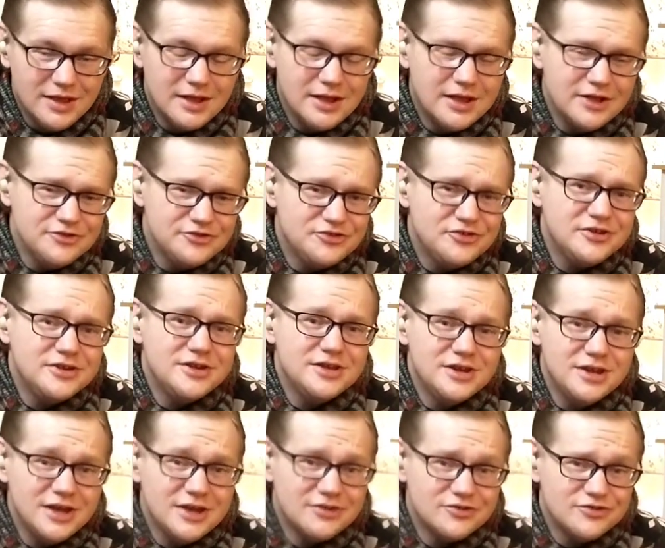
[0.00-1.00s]
I'll see
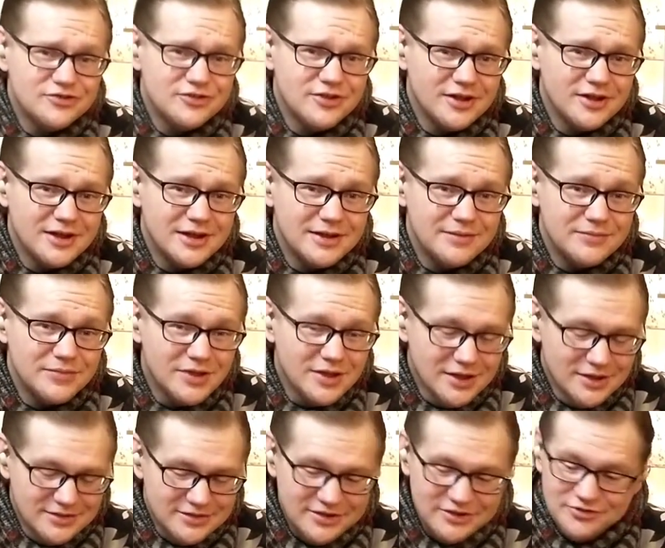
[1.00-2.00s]
you next time.
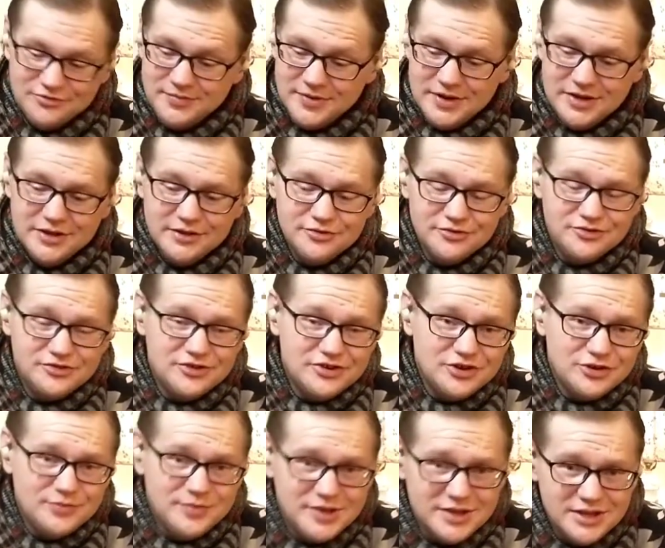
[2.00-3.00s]
These videos
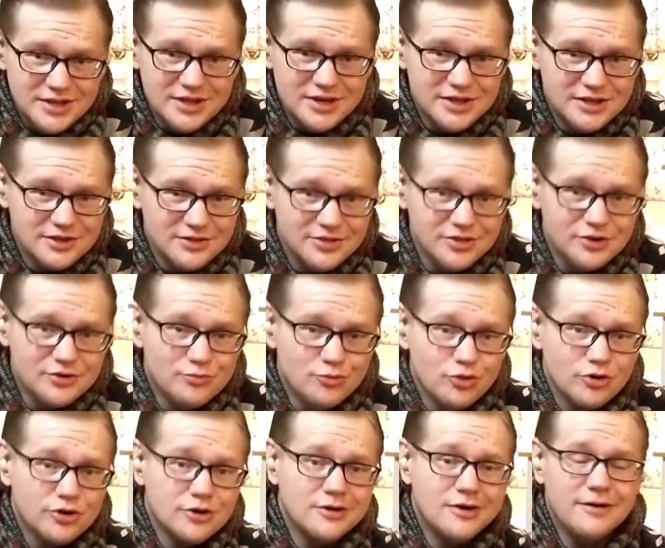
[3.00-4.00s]
seem to be getting a little
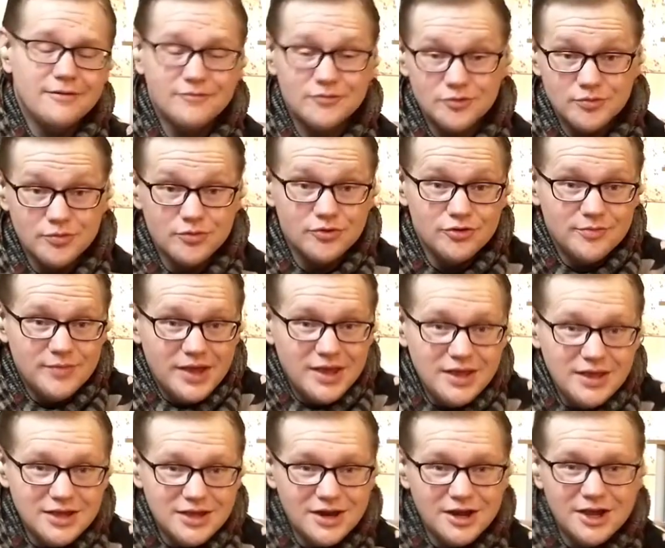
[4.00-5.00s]
more comfortable to
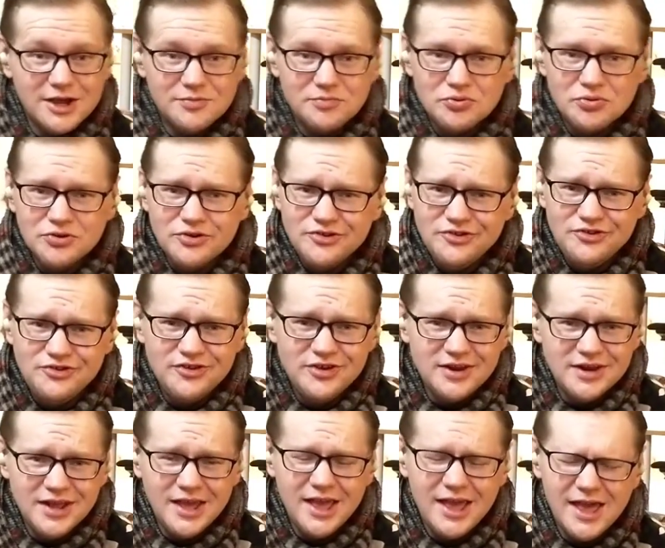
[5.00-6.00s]
make, and I
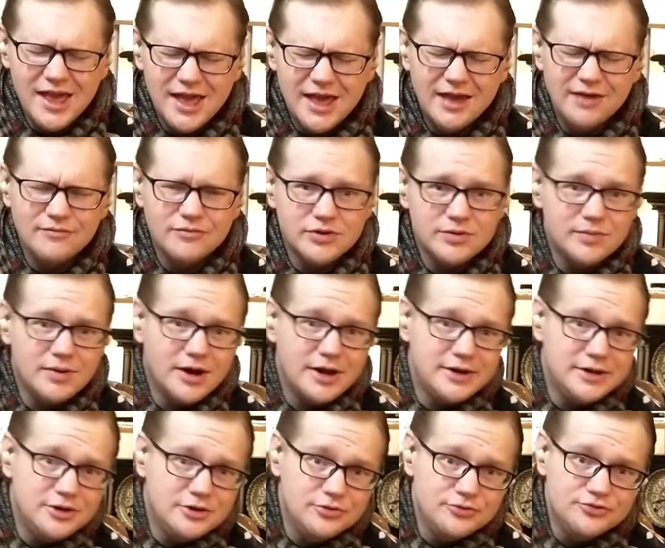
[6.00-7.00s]
appreciate
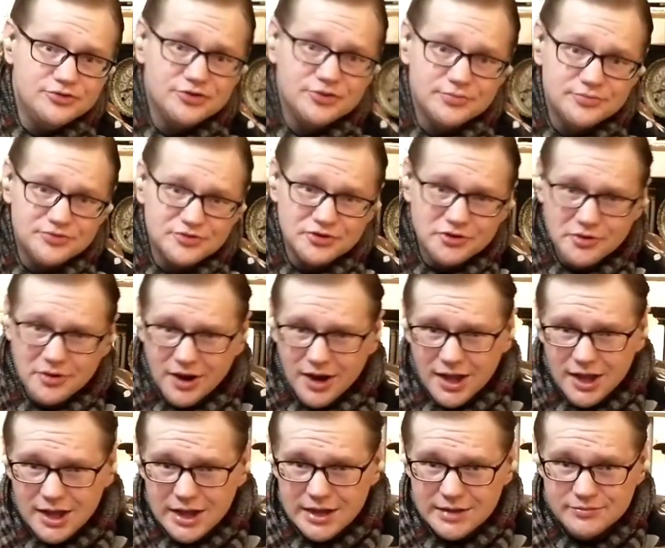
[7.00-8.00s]
everybody who
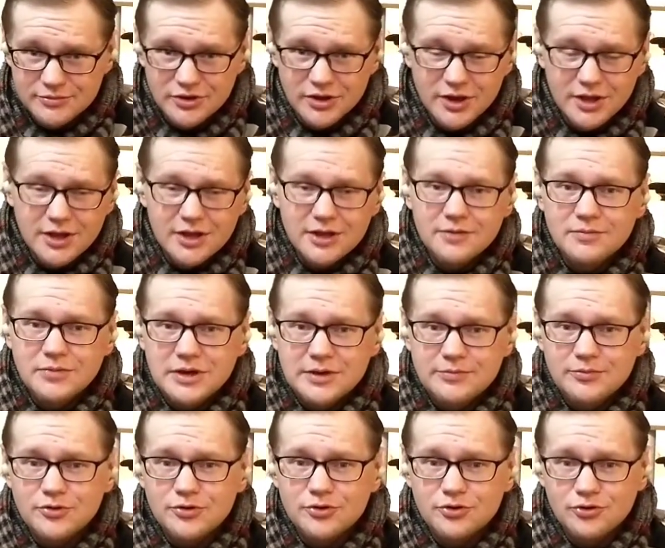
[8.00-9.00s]
subscribed,
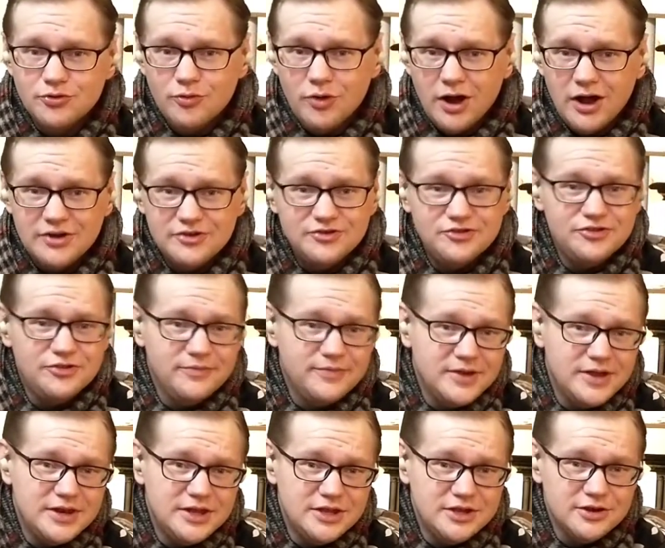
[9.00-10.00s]
people who watch the
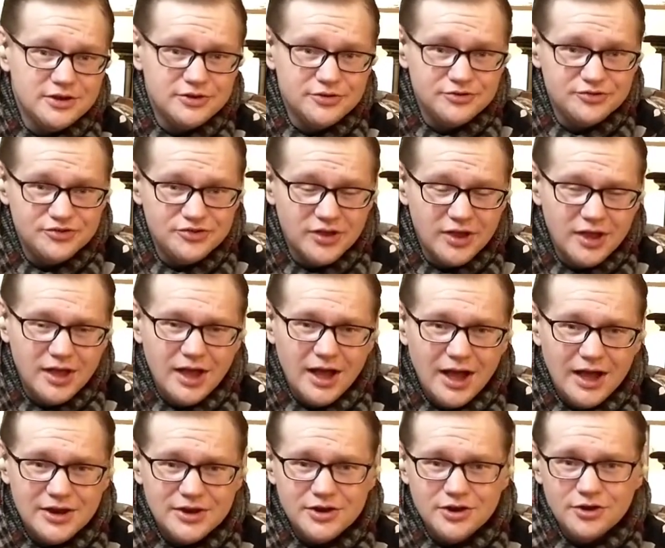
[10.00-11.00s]
videos.
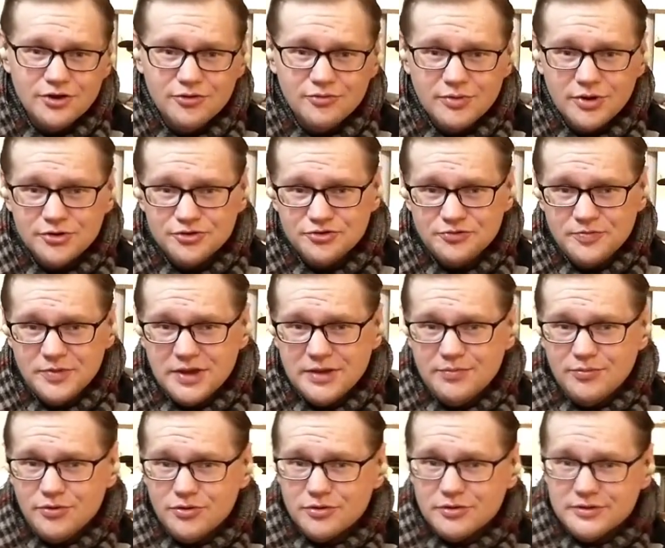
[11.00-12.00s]
I know most
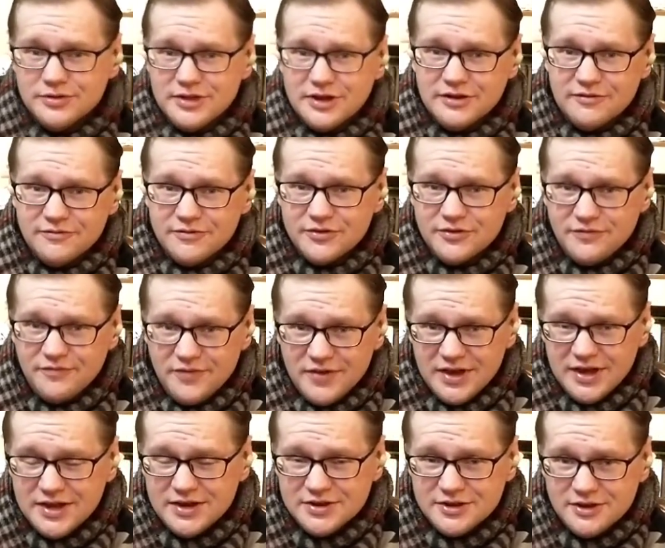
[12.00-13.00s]
people are in there for the
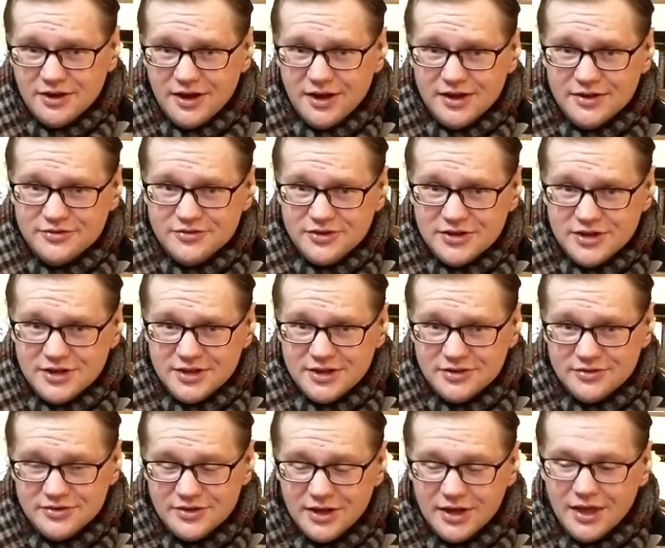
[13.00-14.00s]
fan
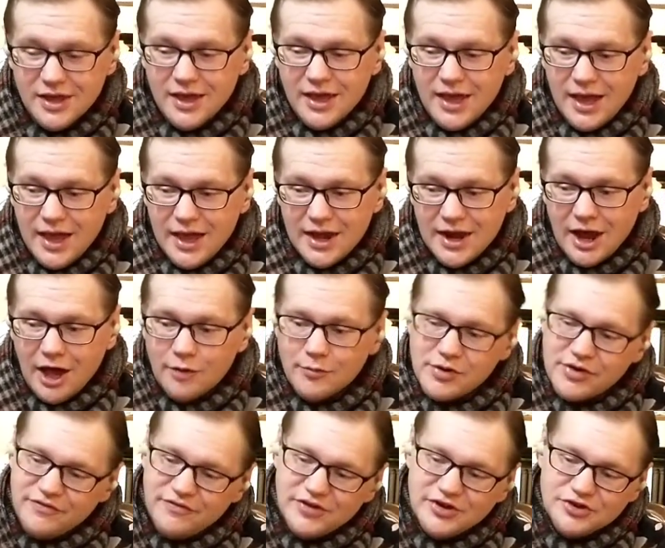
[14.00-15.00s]
content, and I'll
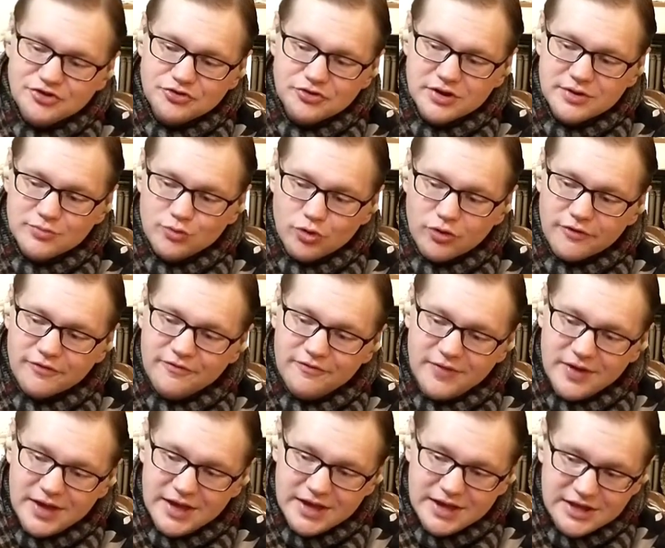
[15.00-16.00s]
be featuring more
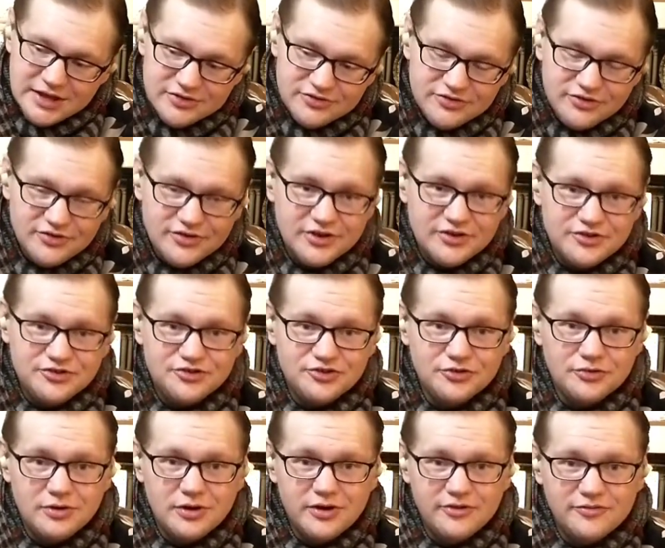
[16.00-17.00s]
fans as I
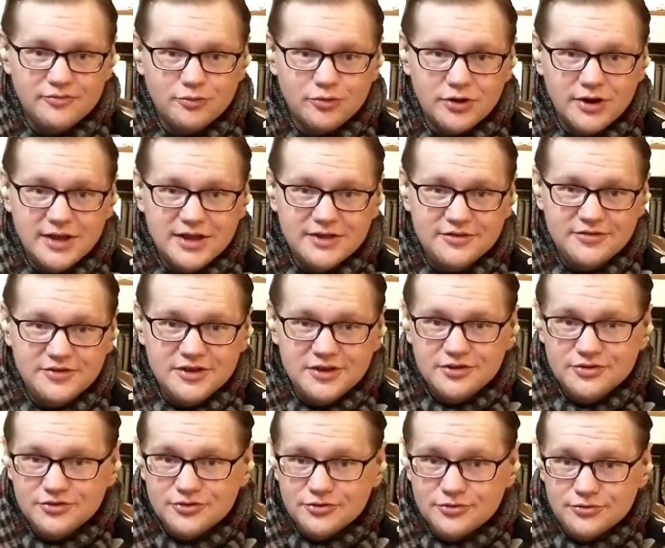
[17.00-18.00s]
show off more
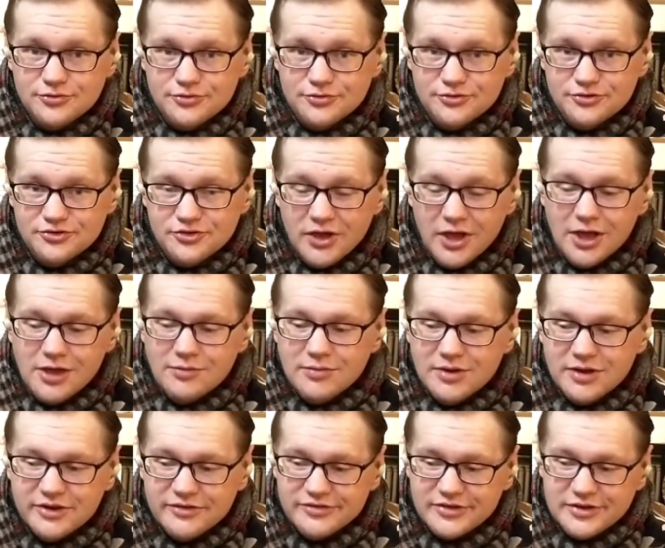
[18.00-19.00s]
antique tools,
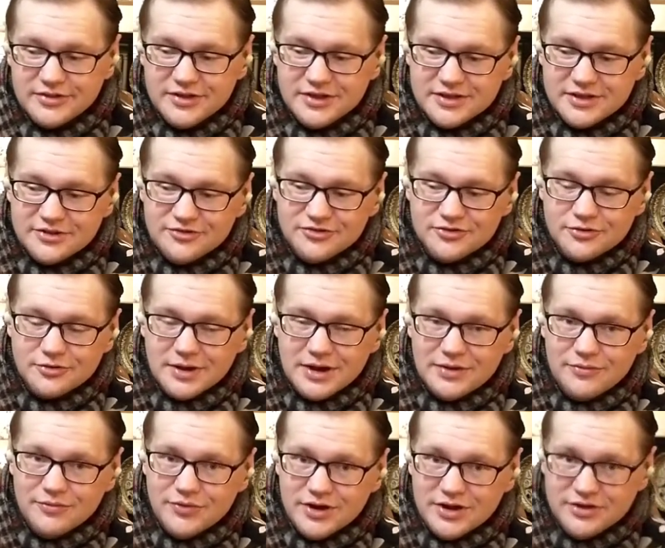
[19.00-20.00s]
because I think that's a
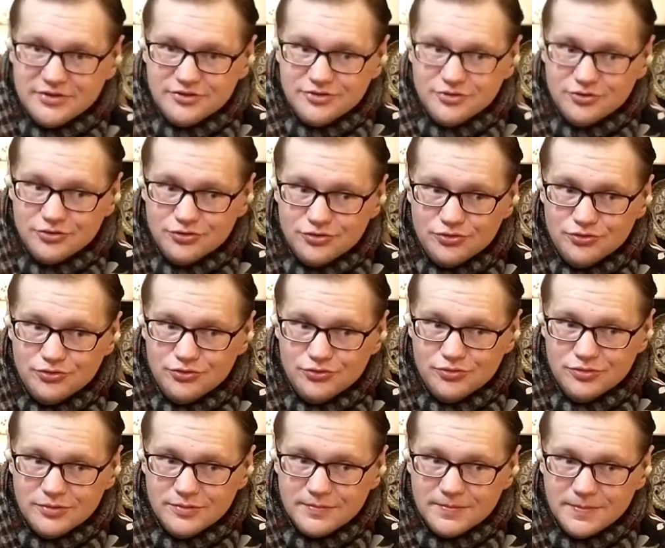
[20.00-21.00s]
great way
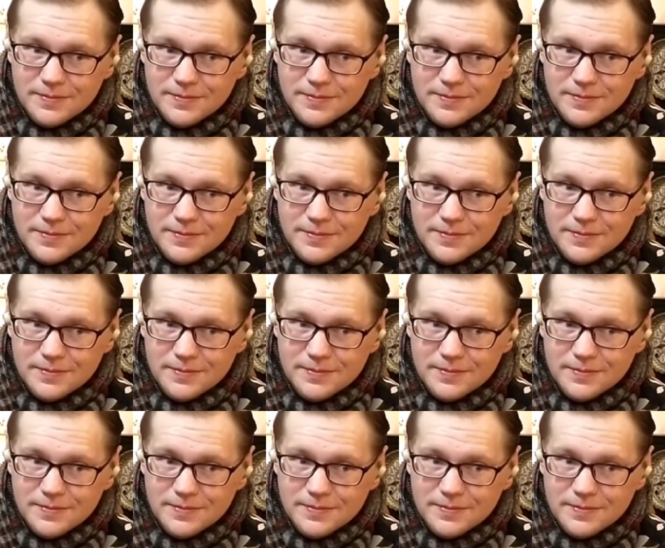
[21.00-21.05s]
to